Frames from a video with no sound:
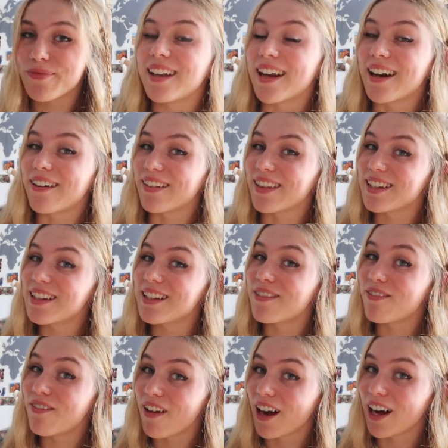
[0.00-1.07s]
Now, this is a
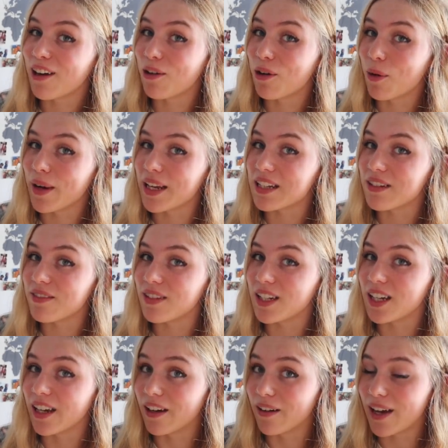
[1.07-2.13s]
very long-awaited
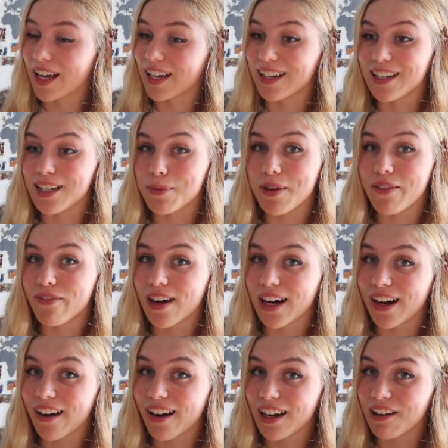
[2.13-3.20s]
video, and it has been
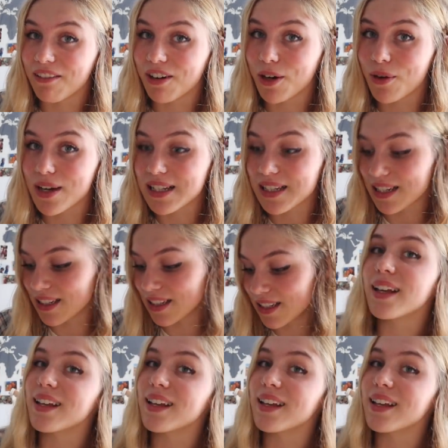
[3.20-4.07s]
very highly requested.